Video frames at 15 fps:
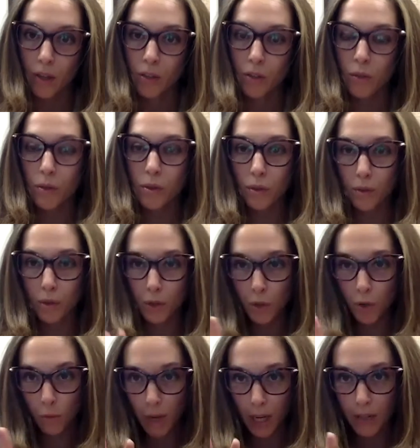So there's
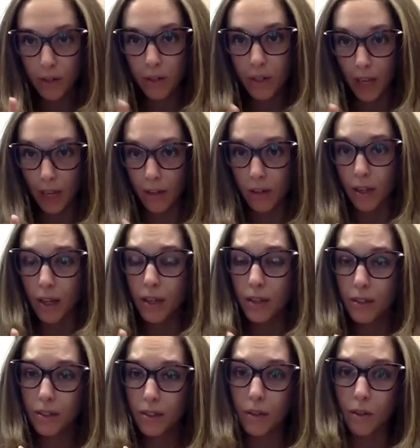two major
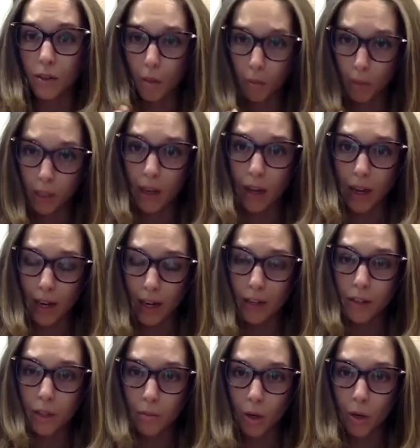techniques that are
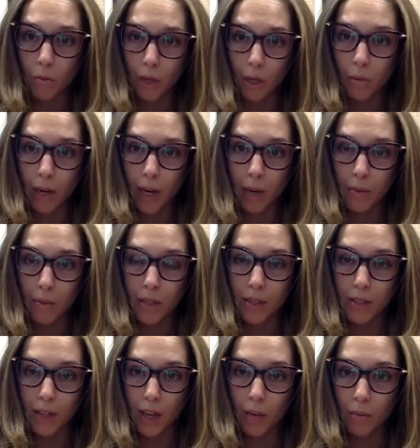applied to bone marrow biopsy
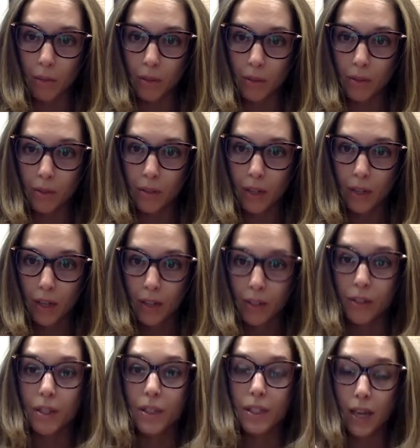samples
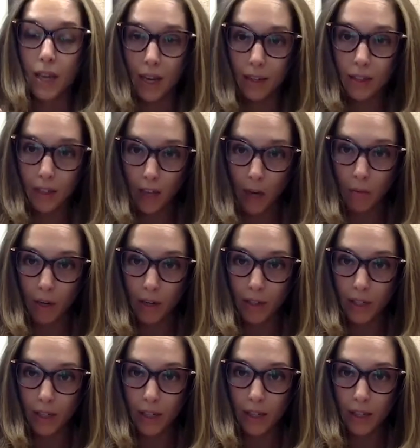to detect
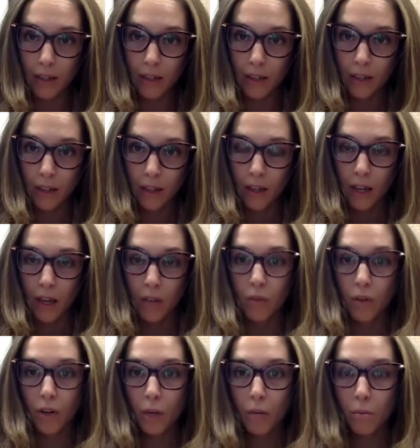MRD. And
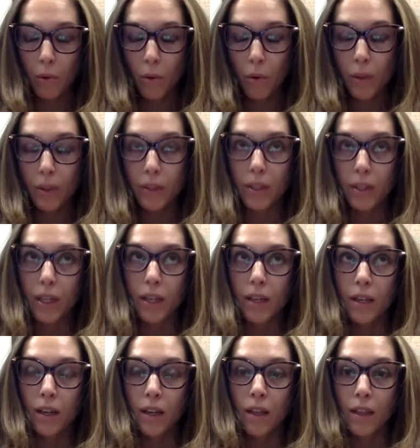very importantly,
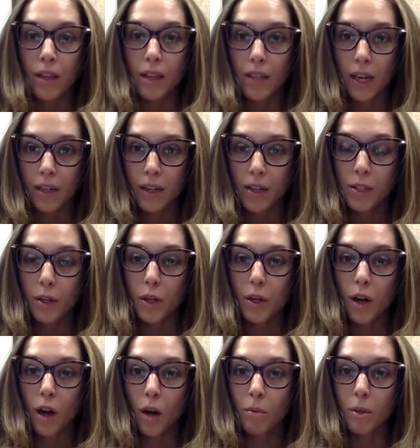the techniques are
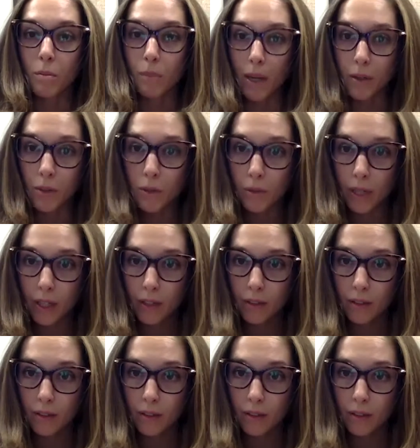complementary.